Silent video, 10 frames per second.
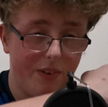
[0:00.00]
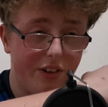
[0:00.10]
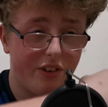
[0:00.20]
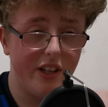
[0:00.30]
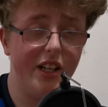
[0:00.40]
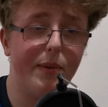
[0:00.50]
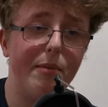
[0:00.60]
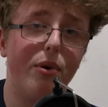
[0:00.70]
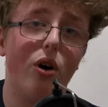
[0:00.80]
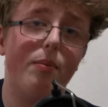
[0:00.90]
He's clearly
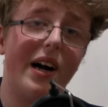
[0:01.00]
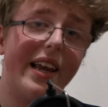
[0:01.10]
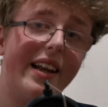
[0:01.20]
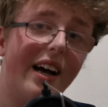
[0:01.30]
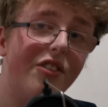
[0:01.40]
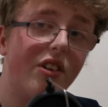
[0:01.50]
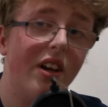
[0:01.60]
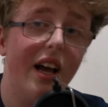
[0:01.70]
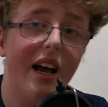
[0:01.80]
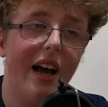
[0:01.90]
been brought back in as
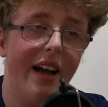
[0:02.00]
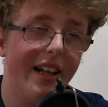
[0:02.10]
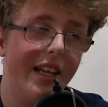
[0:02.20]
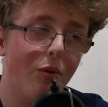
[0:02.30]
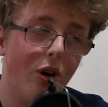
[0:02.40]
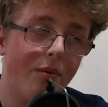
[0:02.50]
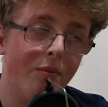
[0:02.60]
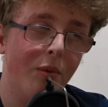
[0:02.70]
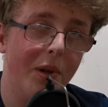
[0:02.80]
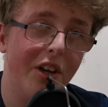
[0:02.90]
an Elliot Watt
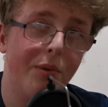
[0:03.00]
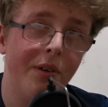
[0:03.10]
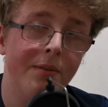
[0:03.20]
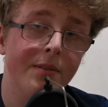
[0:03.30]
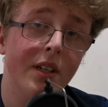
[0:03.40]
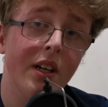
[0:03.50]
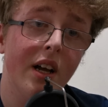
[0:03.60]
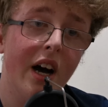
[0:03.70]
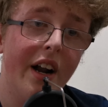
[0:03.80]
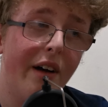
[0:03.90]
replacement,
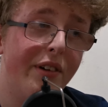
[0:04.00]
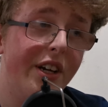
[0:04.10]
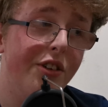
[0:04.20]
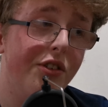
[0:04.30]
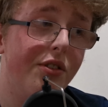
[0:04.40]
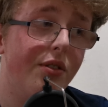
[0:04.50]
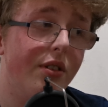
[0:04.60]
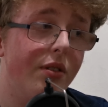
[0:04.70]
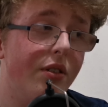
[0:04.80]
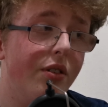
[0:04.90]
and I think he's
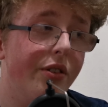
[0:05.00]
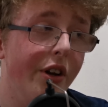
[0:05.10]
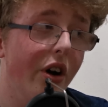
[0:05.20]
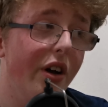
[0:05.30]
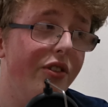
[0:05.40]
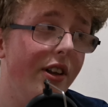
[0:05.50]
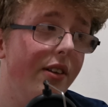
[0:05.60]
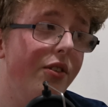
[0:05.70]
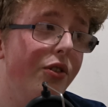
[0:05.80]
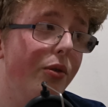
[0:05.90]

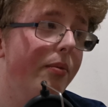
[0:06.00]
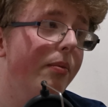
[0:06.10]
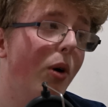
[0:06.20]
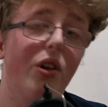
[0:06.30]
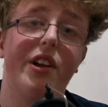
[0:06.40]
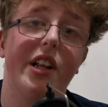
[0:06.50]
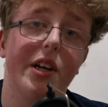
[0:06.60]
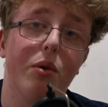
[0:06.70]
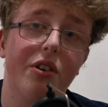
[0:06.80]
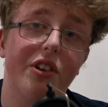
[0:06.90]
done more than
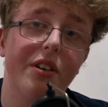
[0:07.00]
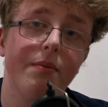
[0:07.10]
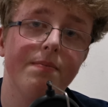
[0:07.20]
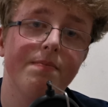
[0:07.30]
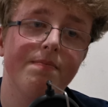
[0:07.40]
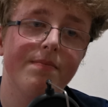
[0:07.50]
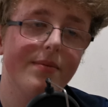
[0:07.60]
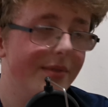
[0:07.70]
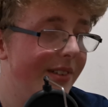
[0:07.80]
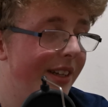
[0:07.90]
Elliot Watt did.
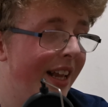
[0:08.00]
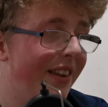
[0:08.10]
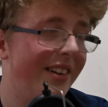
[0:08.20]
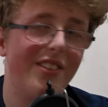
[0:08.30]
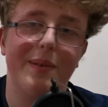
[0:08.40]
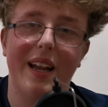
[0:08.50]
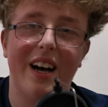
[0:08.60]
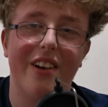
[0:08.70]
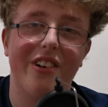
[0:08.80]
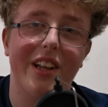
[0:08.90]
That's a bit
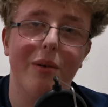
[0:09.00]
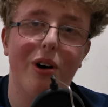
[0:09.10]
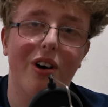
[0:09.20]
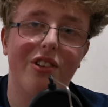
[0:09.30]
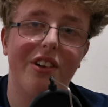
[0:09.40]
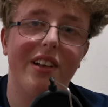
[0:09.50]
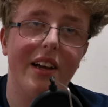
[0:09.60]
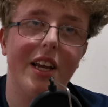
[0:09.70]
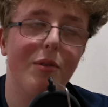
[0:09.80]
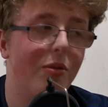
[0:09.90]
harsh on Elliot Watt because I did
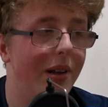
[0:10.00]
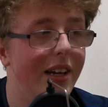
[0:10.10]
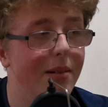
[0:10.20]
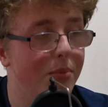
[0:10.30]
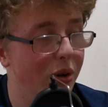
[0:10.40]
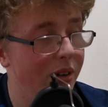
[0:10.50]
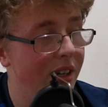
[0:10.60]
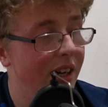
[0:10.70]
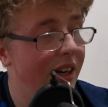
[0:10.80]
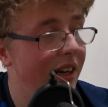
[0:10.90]
like him as a player, but
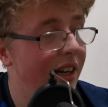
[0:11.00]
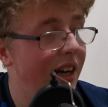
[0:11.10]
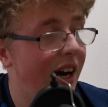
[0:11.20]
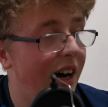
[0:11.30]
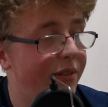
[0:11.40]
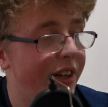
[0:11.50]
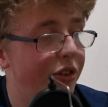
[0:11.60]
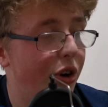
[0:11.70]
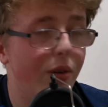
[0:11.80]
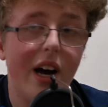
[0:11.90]
I think
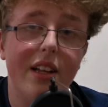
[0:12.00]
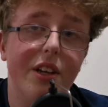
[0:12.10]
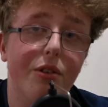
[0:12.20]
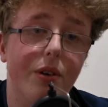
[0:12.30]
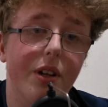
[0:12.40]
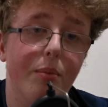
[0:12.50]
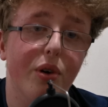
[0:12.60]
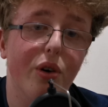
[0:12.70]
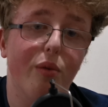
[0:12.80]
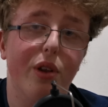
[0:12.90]
Joe Riley has really
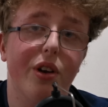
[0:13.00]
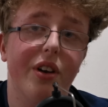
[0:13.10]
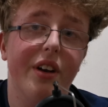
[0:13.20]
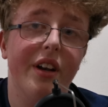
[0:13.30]
proved that